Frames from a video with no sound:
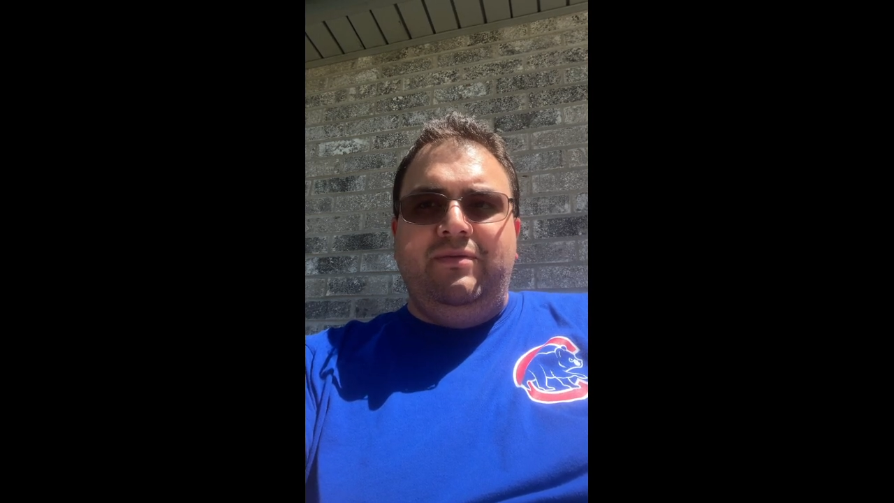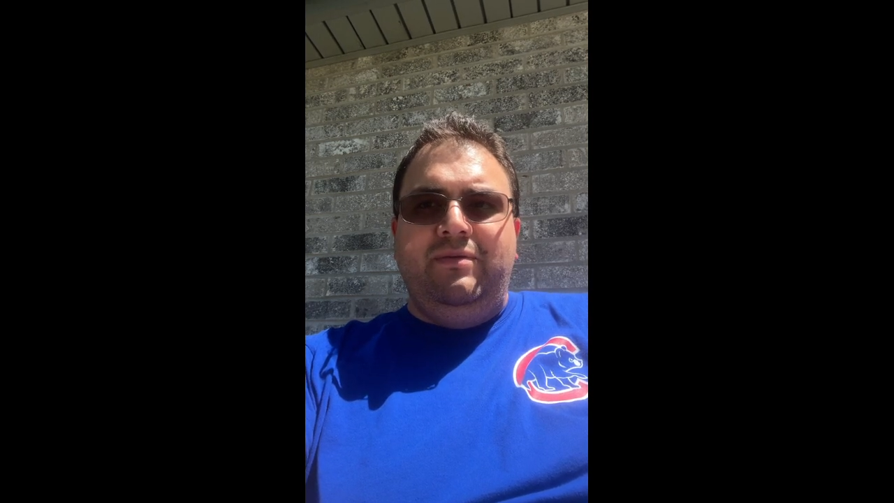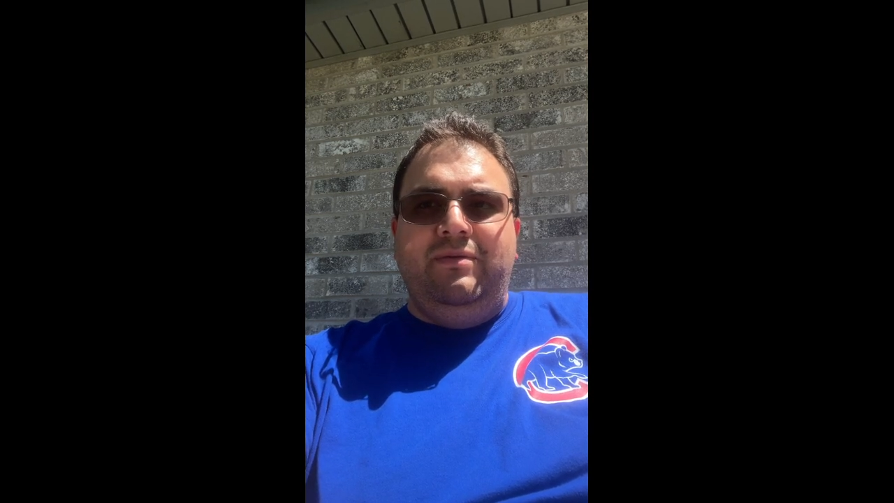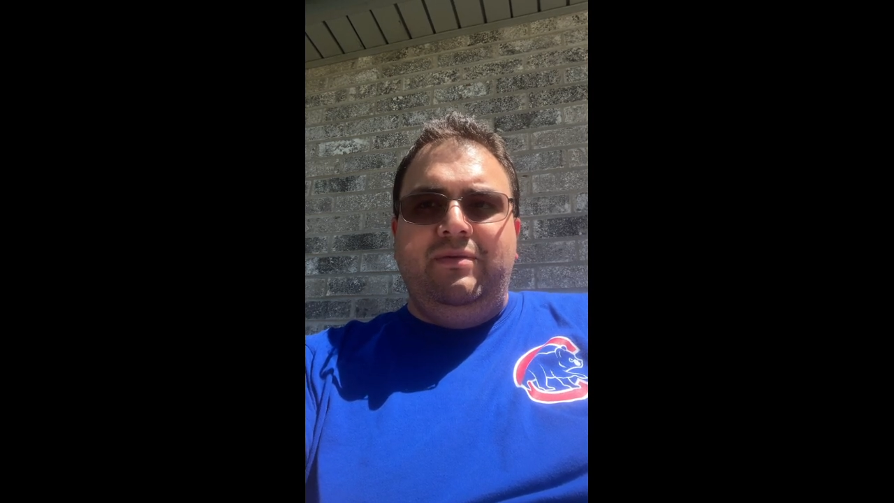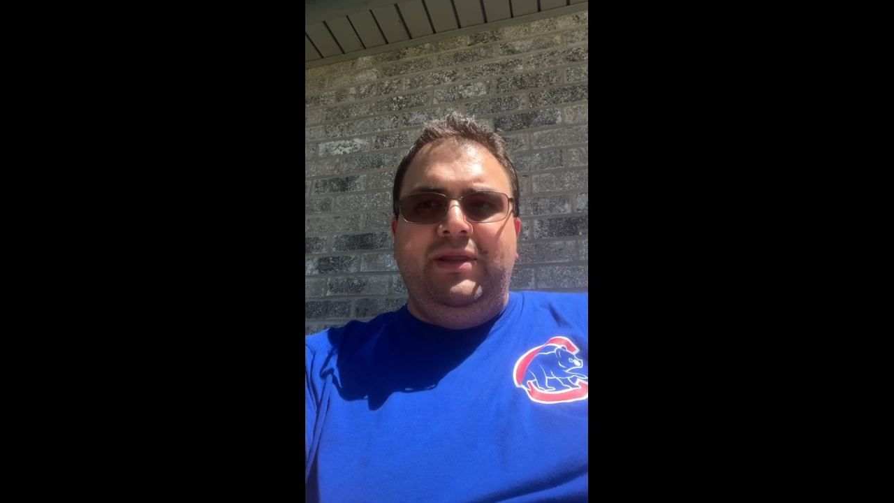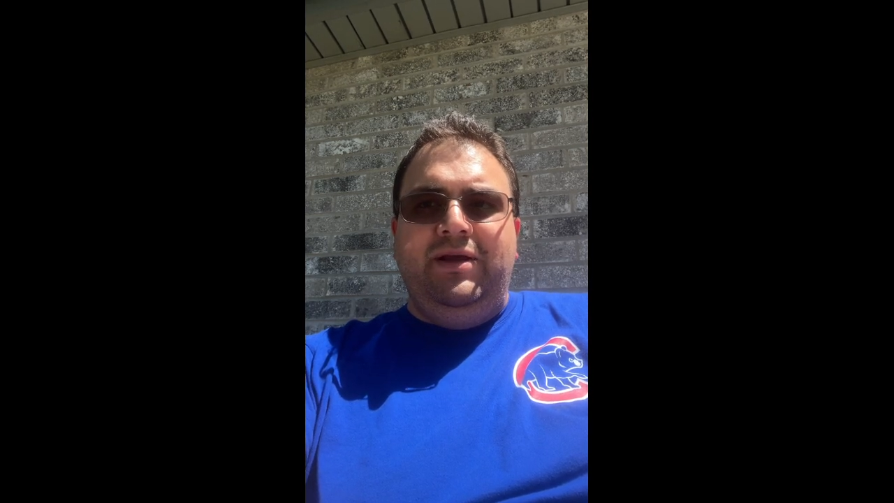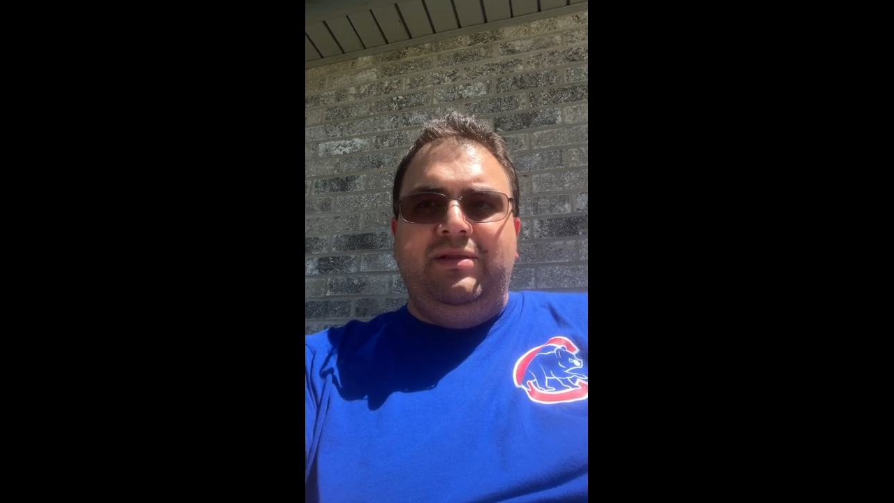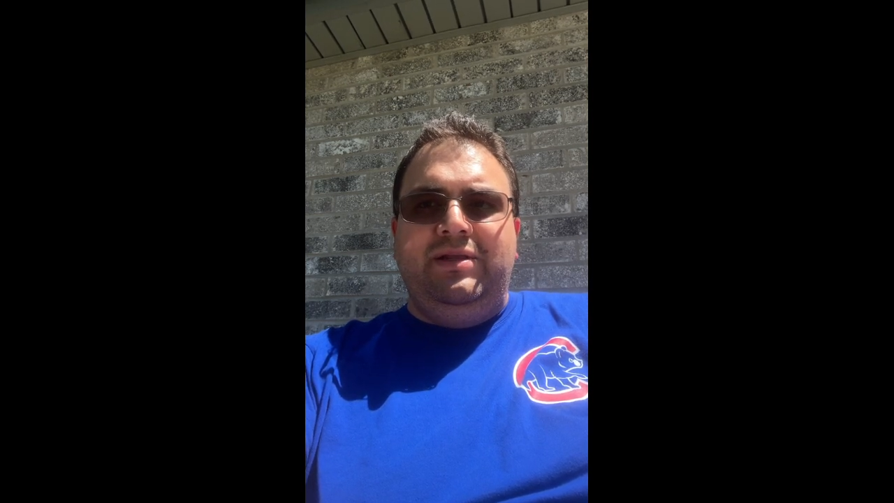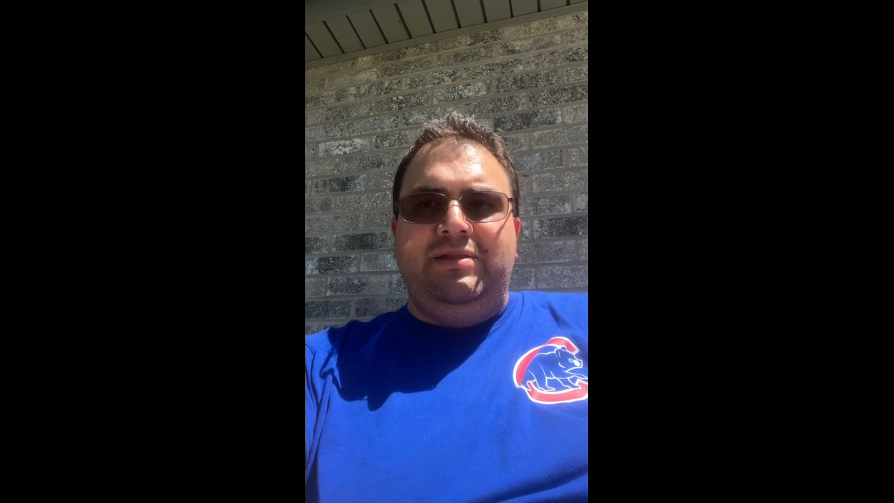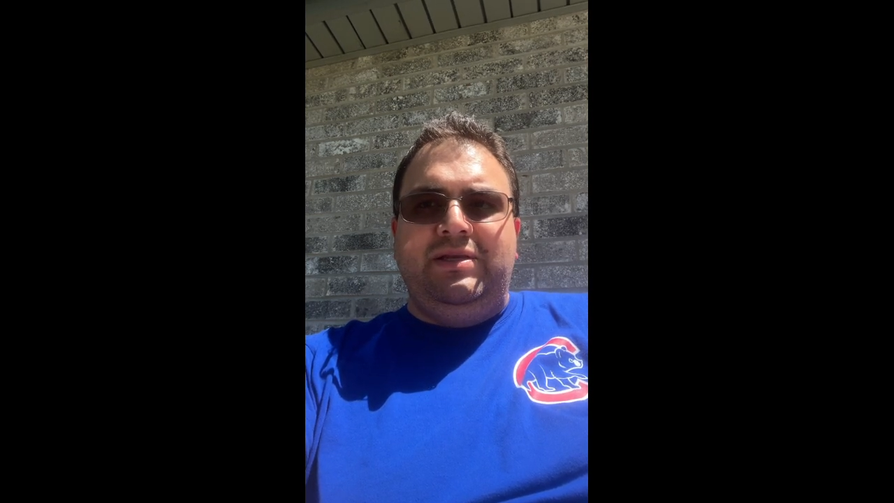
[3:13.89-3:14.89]

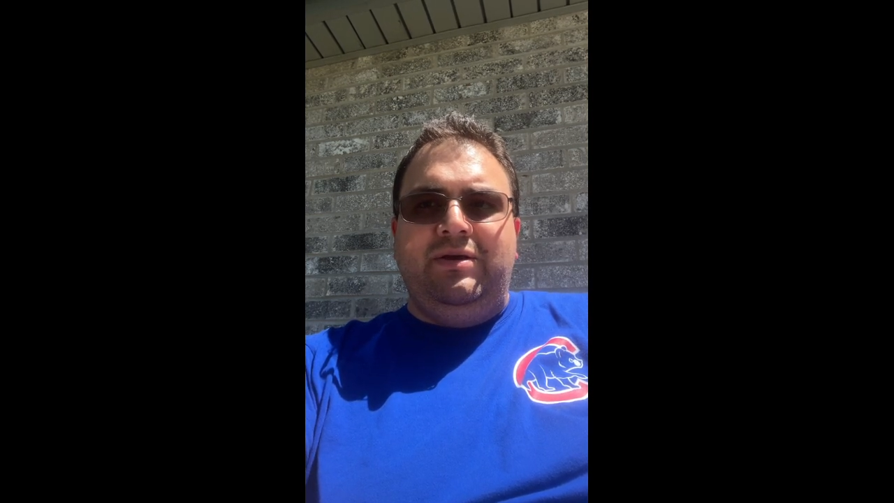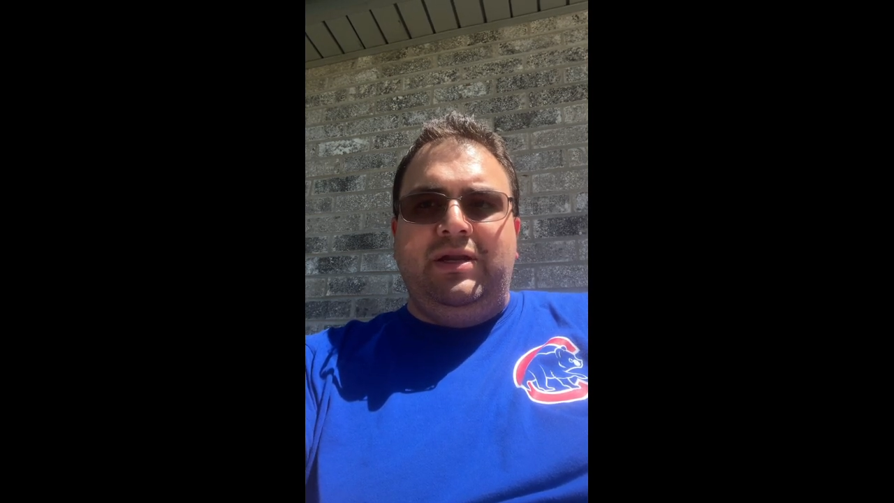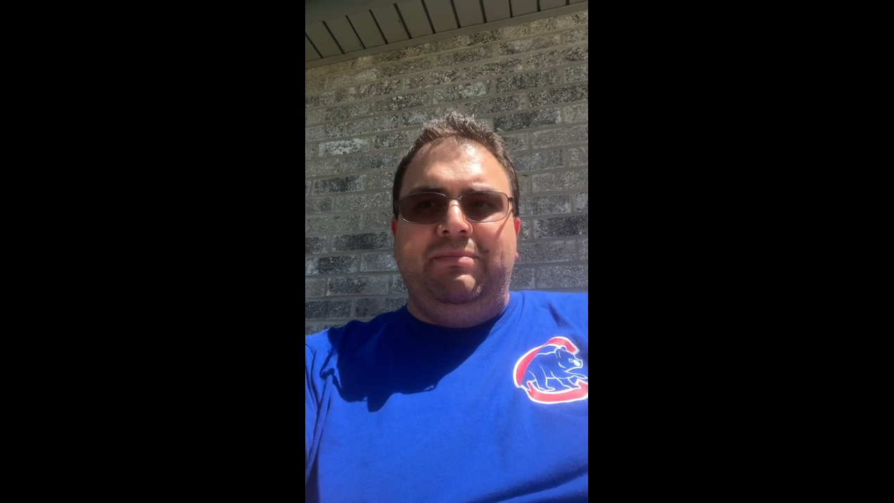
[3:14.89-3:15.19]
nailed it down. I